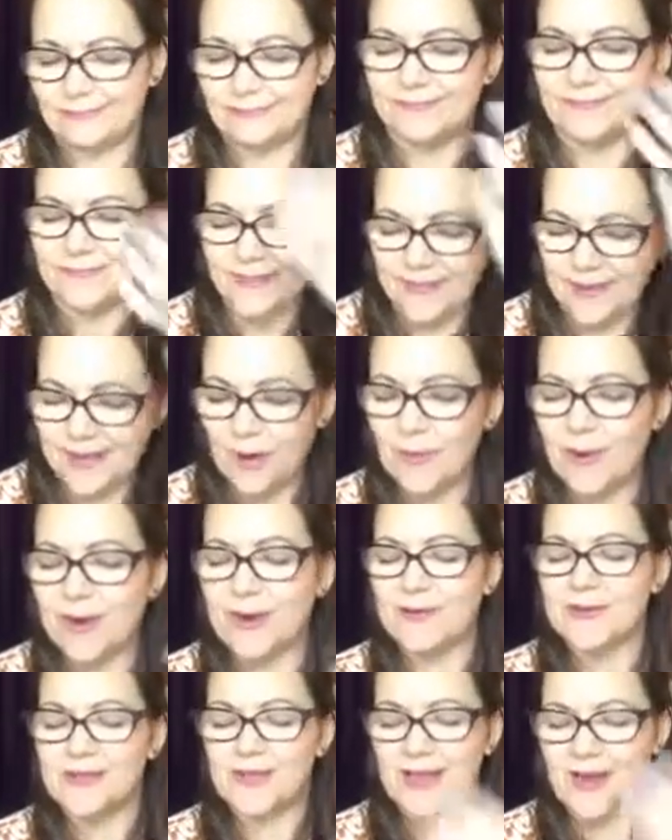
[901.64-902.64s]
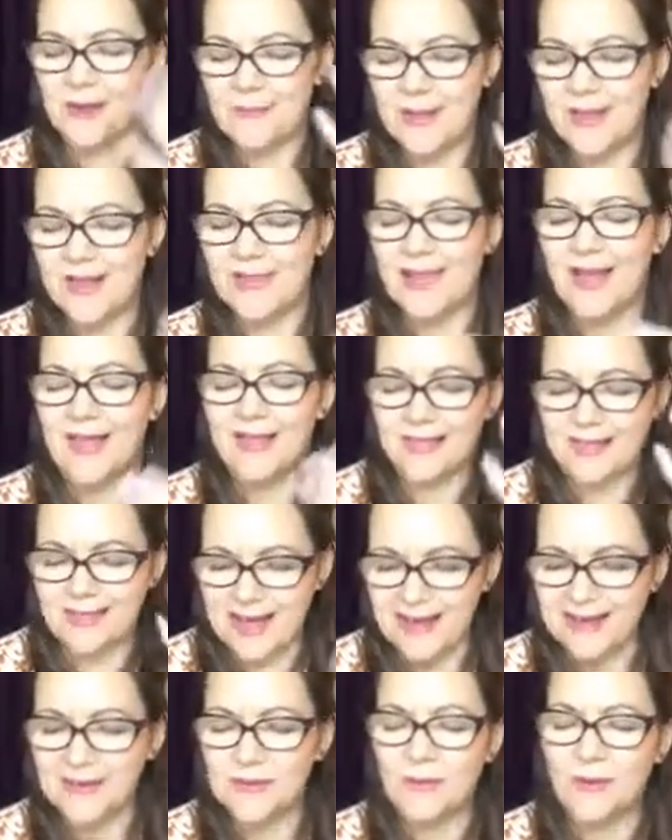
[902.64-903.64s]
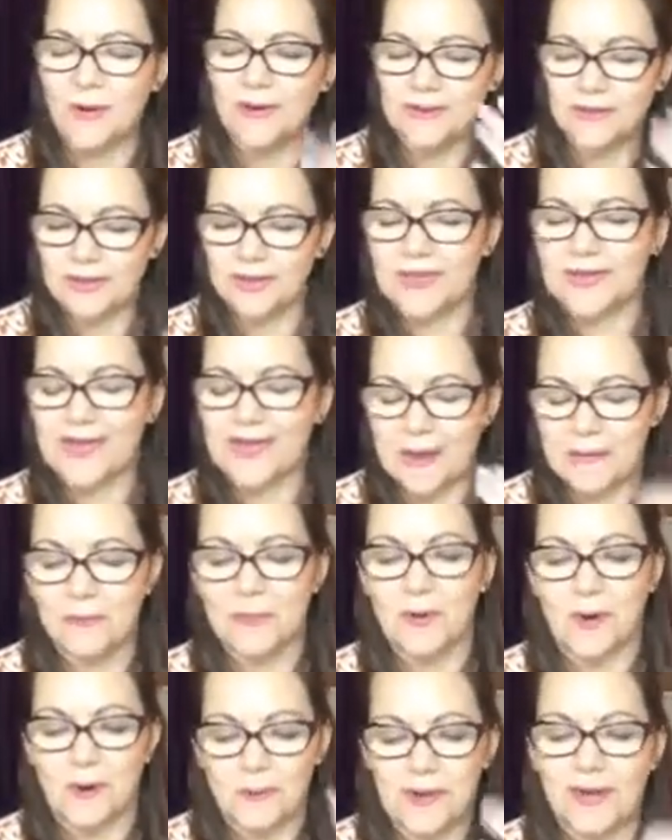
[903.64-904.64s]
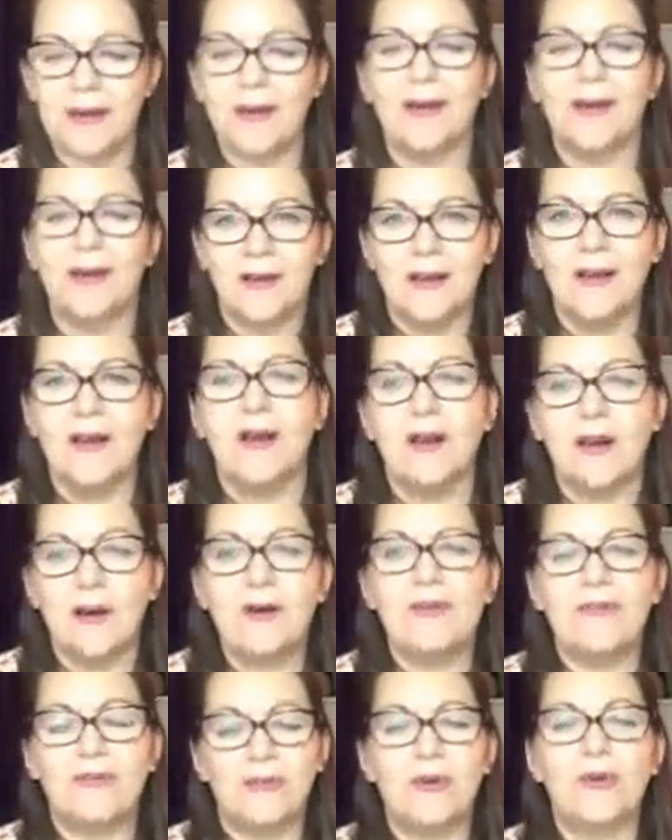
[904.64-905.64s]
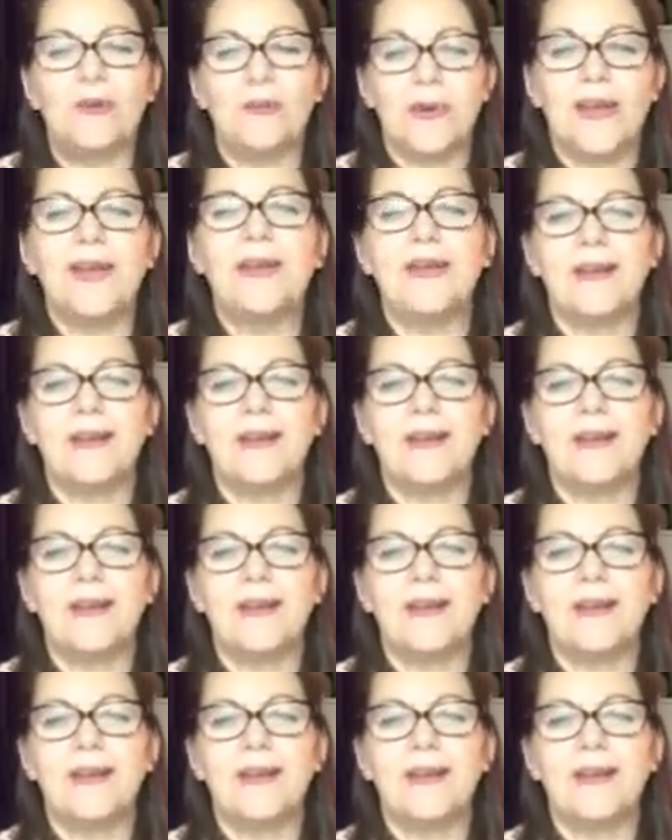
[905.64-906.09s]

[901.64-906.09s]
when I was going back then, that's what just kept coming up for me.